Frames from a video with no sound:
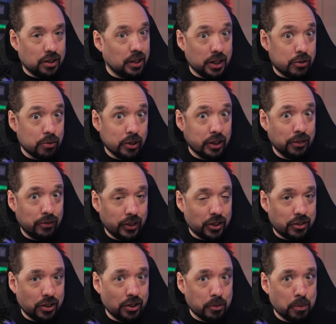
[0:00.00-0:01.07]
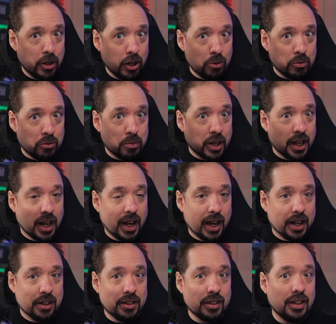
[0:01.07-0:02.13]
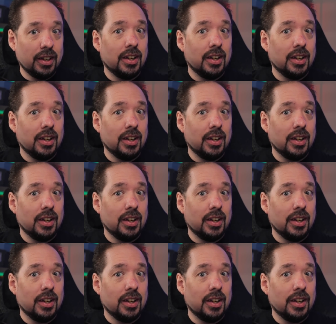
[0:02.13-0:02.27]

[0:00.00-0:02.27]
literally fits in the palm of my hand,